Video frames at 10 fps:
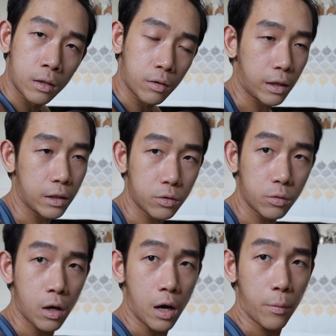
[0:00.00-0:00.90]
Okay, so
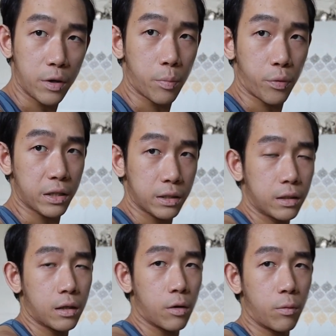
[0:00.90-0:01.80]
when you're pressing,
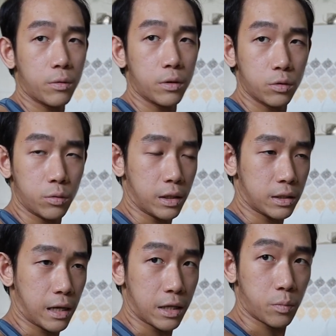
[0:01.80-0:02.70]
what you want to do
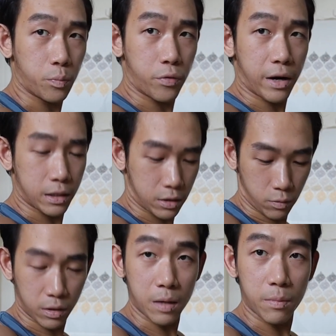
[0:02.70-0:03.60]
is, as you press, you
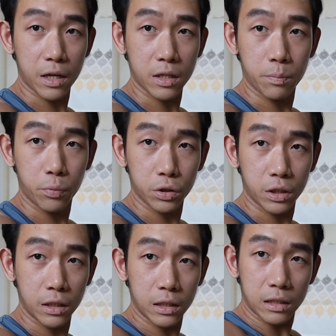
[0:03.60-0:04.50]
want to imagine
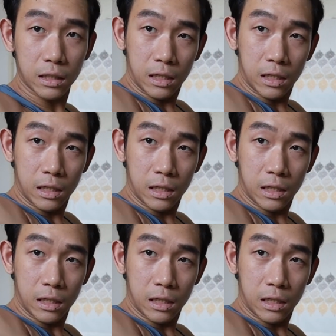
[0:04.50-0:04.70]
pushing this